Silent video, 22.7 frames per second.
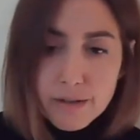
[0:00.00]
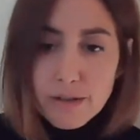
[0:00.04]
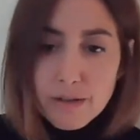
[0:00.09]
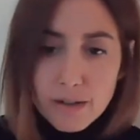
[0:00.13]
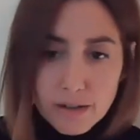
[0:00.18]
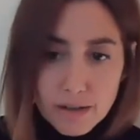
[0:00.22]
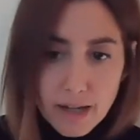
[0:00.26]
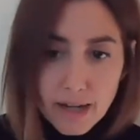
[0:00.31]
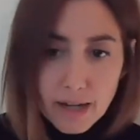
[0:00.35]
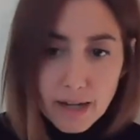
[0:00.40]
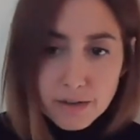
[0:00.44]

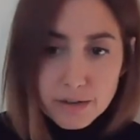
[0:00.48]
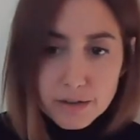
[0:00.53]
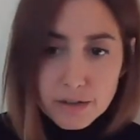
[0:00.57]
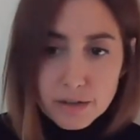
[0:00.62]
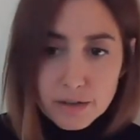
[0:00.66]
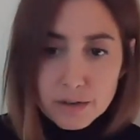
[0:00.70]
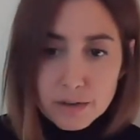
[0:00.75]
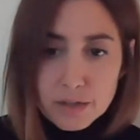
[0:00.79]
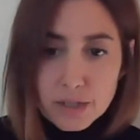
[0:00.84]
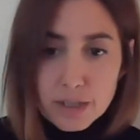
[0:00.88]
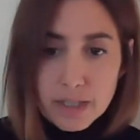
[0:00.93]
allows
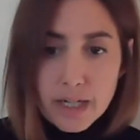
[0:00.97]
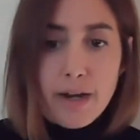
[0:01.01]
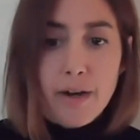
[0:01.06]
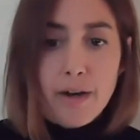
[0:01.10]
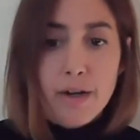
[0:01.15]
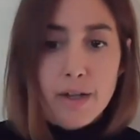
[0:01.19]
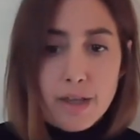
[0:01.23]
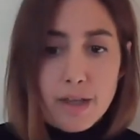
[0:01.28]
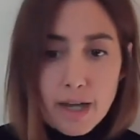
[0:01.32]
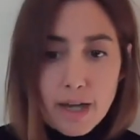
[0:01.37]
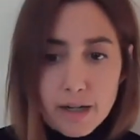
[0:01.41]
you to
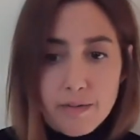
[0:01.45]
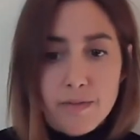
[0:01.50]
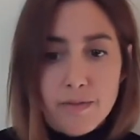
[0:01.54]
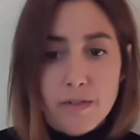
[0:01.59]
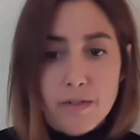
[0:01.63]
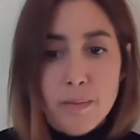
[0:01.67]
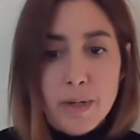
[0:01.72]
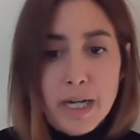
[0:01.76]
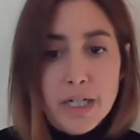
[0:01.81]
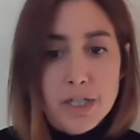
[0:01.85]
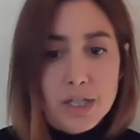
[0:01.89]
carry that
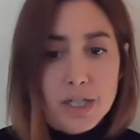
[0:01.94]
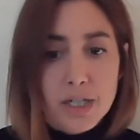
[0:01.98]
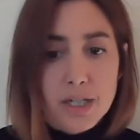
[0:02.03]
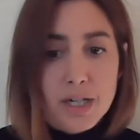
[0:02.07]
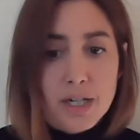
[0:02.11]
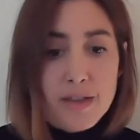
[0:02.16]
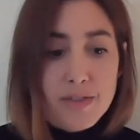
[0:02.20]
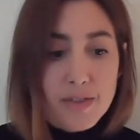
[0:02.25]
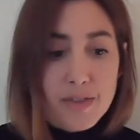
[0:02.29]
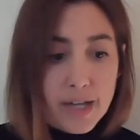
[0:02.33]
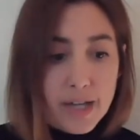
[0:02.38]
information
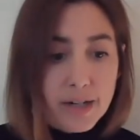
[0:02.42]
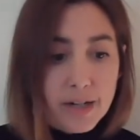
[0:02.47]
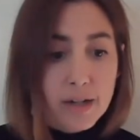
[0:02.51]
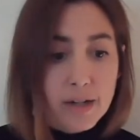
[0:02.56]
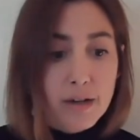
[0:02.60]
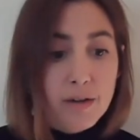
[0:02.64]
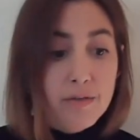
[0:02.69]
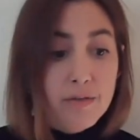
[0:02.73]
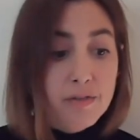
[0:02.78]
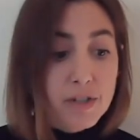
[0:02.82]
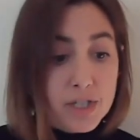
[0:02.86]
and then
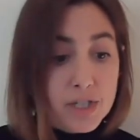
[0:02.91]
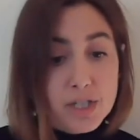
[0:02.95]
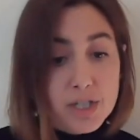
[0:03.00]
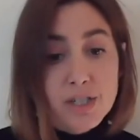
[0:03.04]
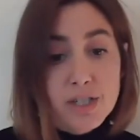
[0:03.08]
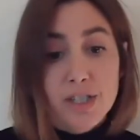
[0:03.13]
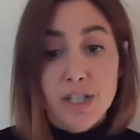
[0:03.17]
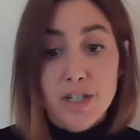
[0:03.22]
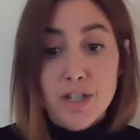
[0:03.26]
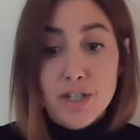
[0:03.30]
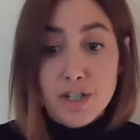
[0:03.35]

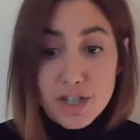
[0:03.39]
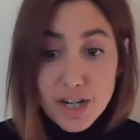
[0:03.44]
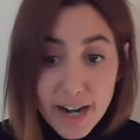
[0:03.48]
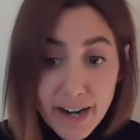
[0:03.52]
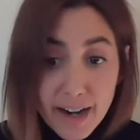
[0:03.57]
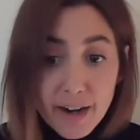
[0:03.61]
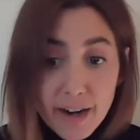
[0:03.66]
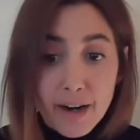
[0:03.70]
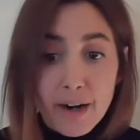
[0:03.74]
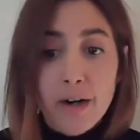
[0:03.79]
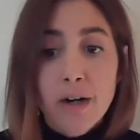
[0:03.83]
efficiently
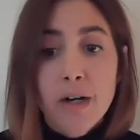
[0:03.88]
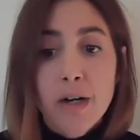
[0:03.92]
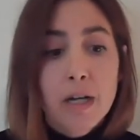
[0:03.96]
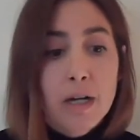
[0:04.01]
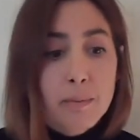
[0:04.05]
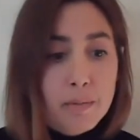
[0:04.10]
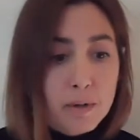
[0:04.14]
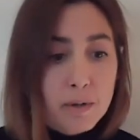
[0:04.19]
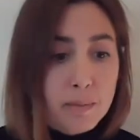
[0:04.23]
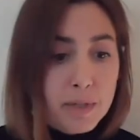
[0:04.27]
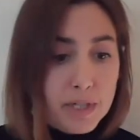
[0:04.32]
share
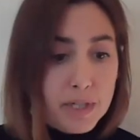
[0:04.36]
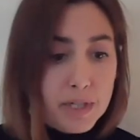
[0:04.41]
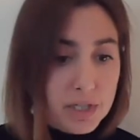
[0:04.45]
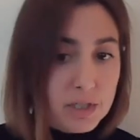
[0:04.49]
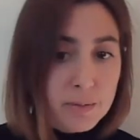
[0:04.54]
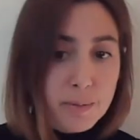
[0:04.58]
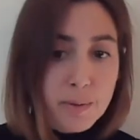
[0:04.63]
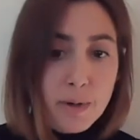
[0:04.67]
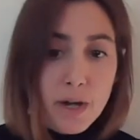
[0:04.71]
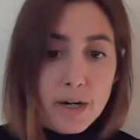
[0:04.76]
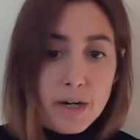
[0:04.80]

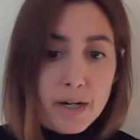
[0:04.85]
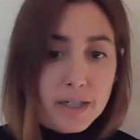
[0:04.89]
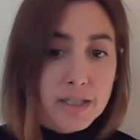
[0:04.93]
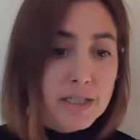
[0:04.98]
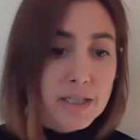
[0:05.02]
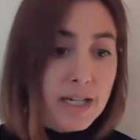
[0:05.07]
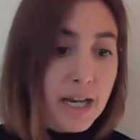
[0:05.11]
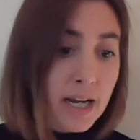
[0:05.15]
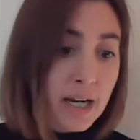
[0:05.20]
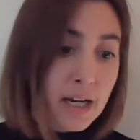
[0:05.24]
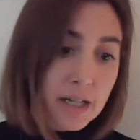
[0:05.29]
permissioned product
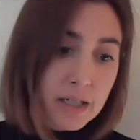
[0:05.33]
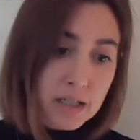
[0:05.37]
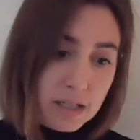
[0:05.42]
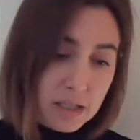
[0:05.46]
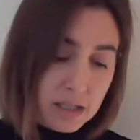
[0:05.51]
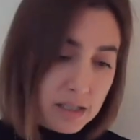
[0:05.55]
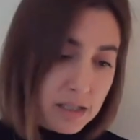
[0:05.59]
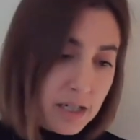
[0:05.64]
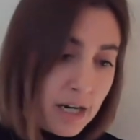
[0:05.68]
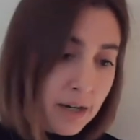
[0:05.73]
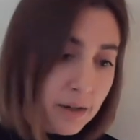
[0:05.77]
data to
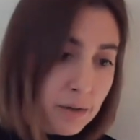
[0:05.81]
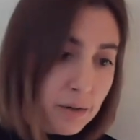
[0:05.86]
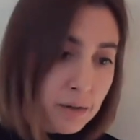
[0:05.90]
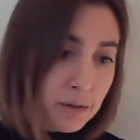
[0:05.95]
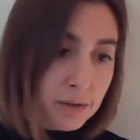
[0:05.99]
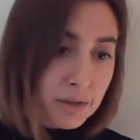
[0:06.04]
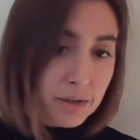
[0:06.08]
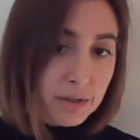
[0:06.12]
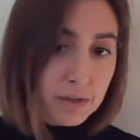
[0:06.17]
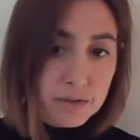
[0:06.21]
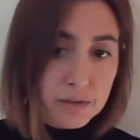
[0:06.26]

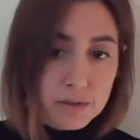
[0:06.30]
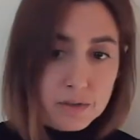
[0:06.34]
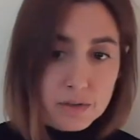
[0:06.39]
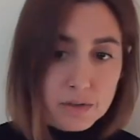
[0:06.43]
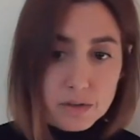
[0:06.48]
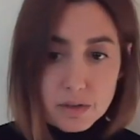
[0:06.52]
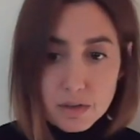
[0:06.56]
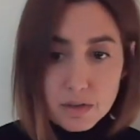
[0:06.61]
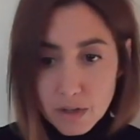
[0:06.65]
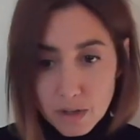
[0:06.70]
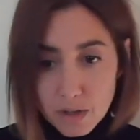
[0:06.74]
stakeholders
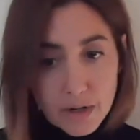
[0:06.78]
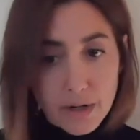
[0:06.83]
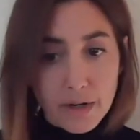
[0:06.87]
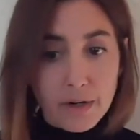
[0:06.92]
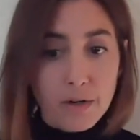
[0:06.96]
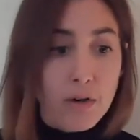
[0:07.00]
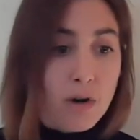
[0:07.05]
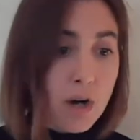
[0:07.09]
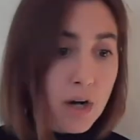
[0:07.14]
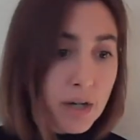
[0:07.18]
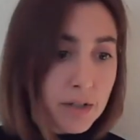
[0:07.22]

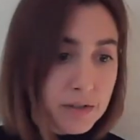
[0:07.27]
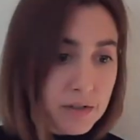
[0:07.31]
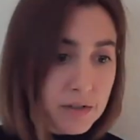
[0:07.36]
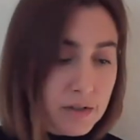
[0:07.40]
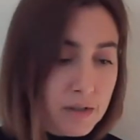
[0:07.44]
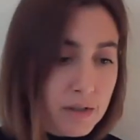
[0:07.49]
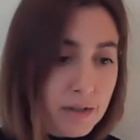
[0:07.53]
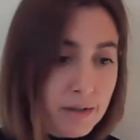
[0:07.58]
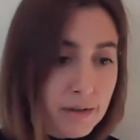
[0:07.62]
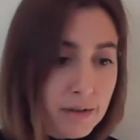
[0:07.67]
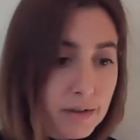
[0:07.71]
across
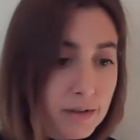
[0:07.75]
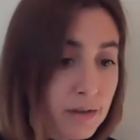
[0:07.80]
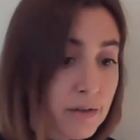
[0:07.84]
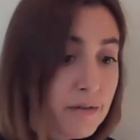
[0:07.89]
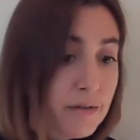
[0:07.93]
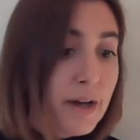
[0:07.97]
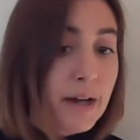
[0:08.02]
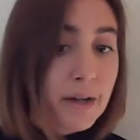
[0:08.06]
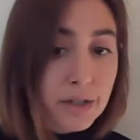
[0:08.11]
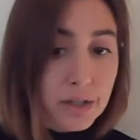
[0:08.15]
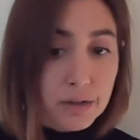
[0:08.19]
the
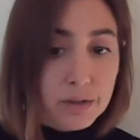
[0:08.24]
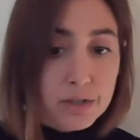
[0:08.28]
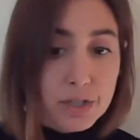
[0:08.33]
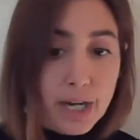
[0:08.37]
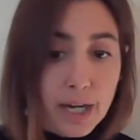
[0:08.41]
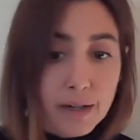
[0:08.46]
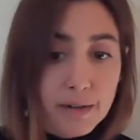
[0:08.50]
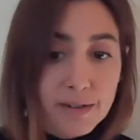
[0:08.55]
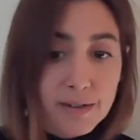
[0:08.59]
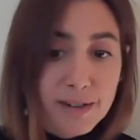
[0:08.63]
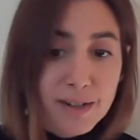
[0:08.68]
value
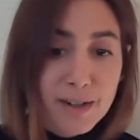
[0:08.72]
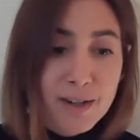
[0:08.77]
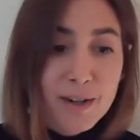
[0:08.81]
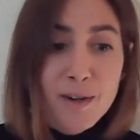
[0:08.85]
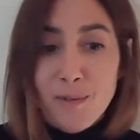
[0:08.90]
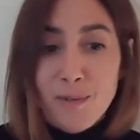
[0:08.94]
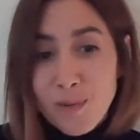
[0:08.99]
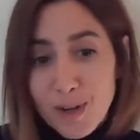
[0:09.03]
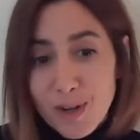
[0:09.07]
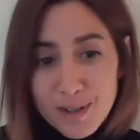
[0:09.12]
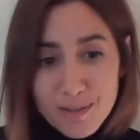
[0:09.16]
chain.
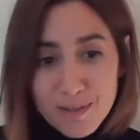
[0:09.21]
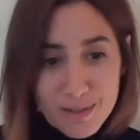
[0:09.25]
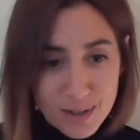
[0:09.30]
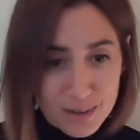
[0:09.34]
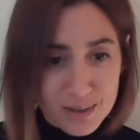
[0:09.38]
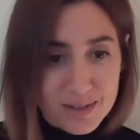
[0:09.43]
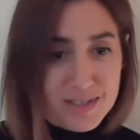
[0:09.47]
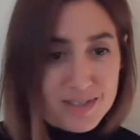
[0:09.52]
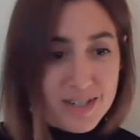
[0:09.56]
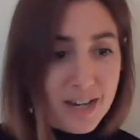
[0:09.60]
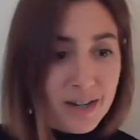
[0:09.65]
One of
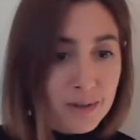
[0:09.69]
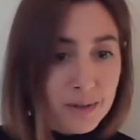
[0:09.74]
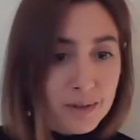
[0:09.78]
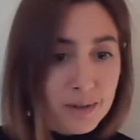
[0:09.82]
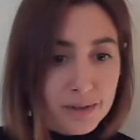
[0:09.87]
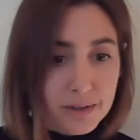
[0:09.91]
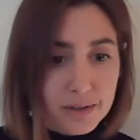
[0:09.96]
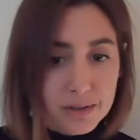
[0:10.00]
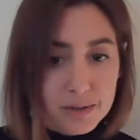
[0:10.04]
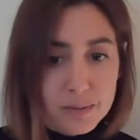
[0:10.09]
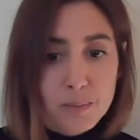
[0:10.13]
those
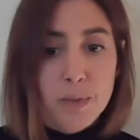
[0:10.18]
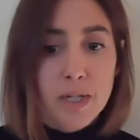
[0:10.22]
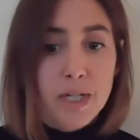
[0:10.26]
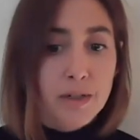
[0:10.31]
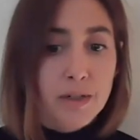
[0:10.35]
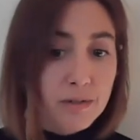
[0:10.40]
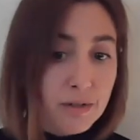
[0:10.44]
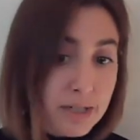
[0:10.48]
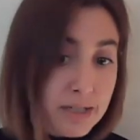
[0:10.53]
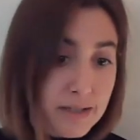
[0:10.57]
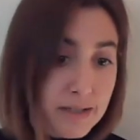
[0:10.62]
stakeholders
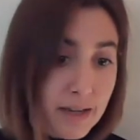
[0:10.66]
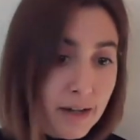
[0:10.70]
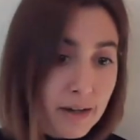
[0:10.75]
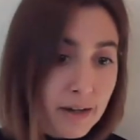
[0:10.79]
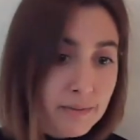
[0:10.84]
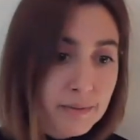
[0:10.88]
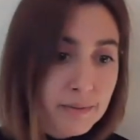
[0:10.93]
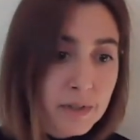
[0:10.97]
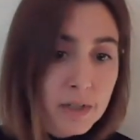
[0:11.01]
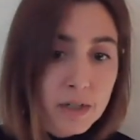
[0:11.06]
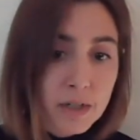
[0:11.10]
being resale,
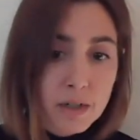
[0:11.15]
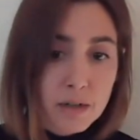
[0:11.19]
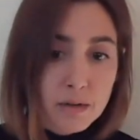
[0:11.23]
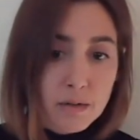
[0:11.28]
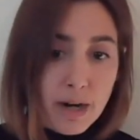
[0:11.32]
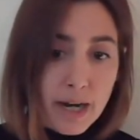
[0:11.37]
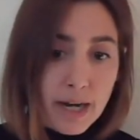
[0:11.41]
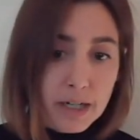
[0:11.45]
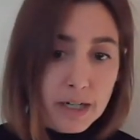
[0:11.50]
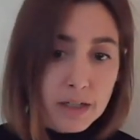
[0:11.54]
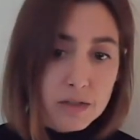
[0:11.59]

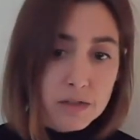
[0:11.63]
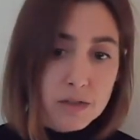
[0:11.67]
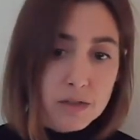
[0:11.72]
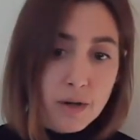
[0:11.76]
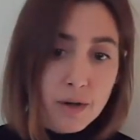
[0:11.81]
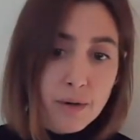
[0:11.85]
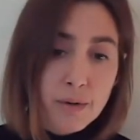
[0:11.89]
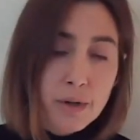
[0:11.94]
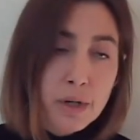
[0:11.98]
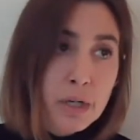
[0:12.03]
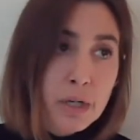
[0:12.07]
right?
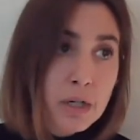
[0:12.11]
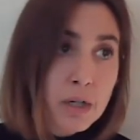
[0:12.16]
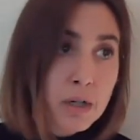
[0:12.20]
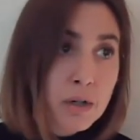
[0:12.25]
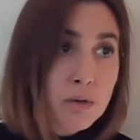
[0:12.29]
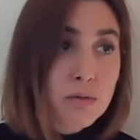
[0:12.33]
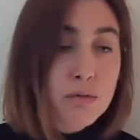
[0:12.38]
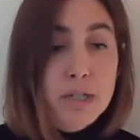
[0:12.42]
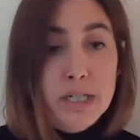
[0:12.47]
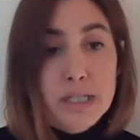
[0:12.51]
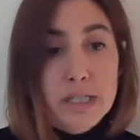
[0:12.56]
So
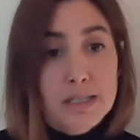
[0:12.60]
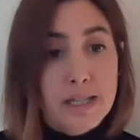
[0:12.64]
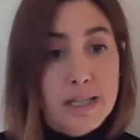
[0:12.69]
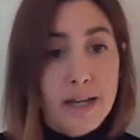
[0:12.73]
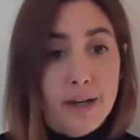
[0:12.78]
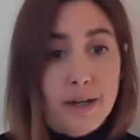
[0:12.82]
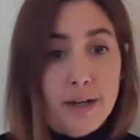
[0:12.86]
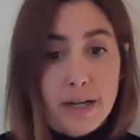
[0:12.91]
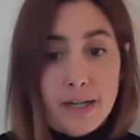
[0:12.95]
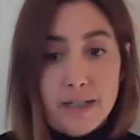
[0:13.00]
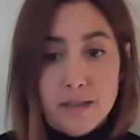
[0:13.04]

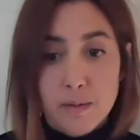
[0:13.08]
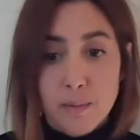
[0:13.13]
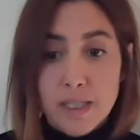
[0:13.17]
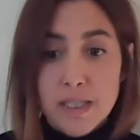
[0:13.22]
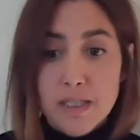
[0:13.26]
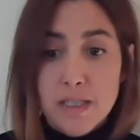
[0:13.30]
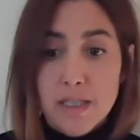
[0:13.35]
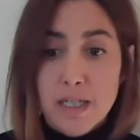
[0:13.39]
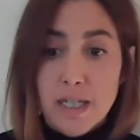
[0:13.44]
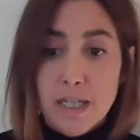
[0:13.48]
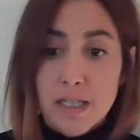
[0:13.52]
resale as a
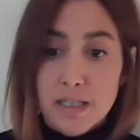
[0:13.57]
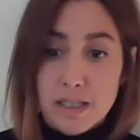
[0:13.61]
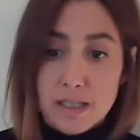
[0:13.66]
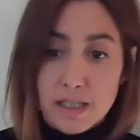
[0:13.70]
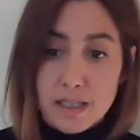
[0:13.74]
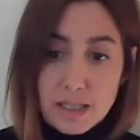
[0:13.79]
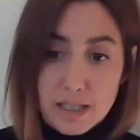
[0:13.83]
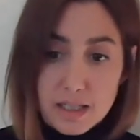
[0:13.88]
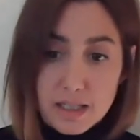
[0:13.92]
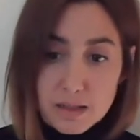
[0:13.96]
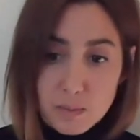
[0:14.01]
business
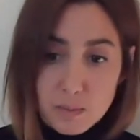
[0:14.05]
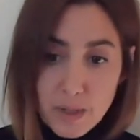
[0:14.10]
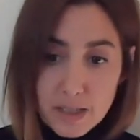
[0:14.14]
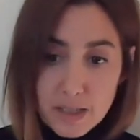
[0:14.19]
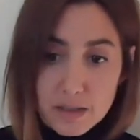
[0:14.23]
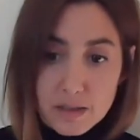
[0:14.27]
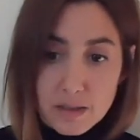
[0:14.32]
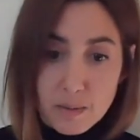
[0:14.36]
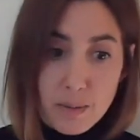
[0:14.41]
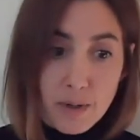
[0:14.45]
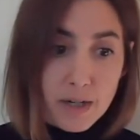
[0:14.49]
is
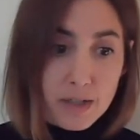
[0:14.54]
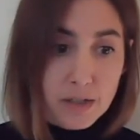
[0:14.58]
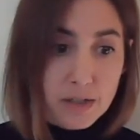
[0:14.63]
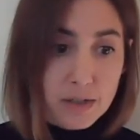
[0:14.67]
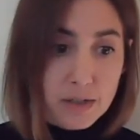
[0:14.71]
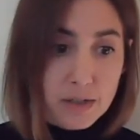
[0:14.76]
based upon